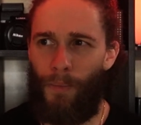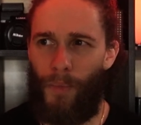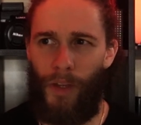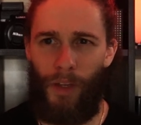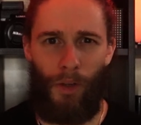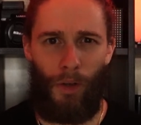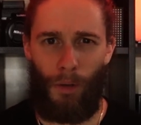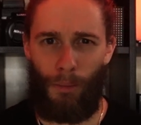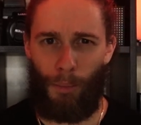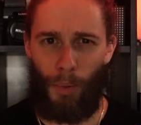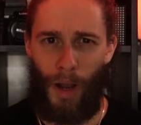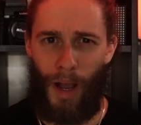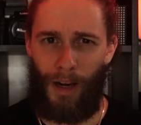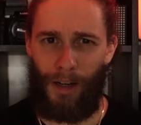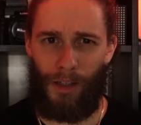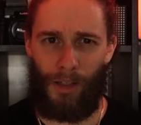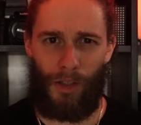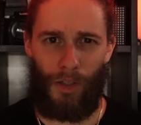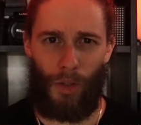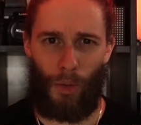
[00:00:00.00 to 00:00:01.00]
that you can
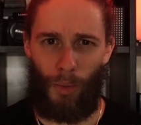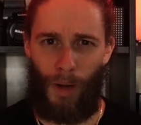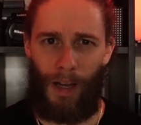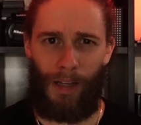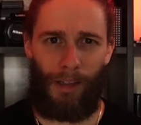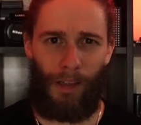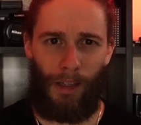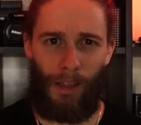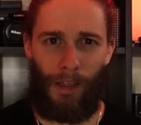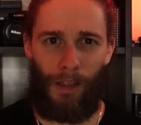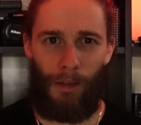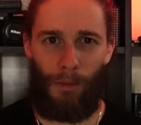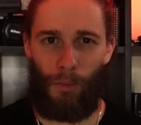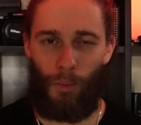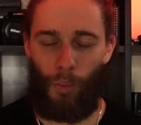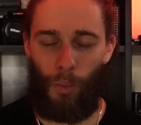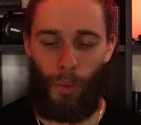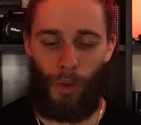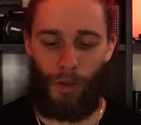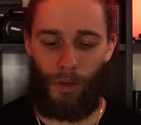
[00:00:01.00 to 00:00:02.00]
practice directly
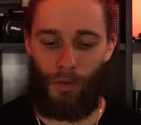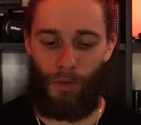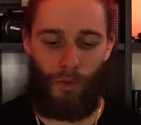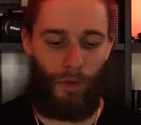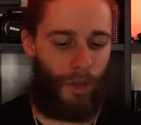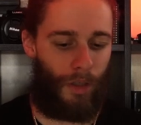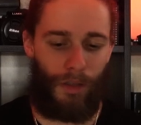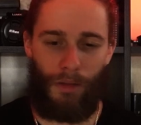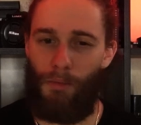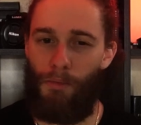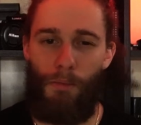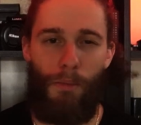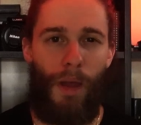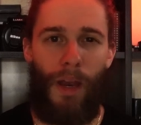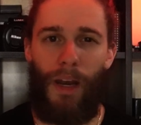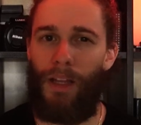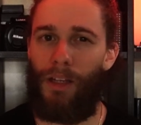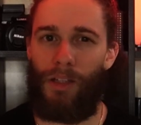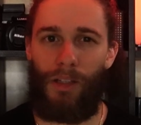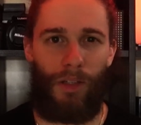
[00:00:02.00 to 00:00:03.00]
with just
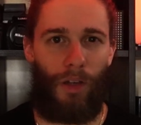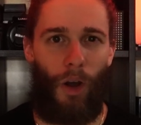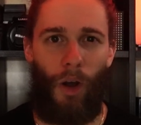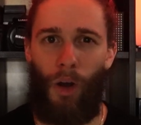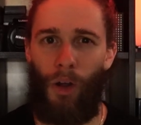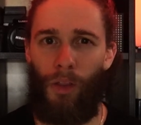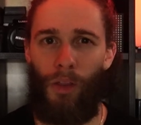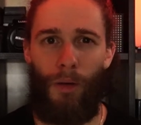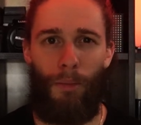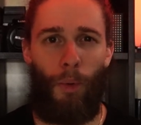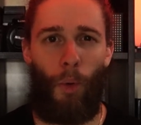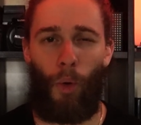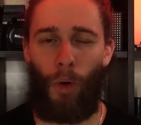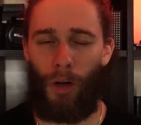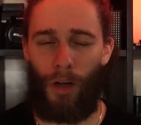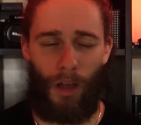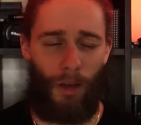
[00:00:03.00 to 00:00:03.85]
minutes on the board.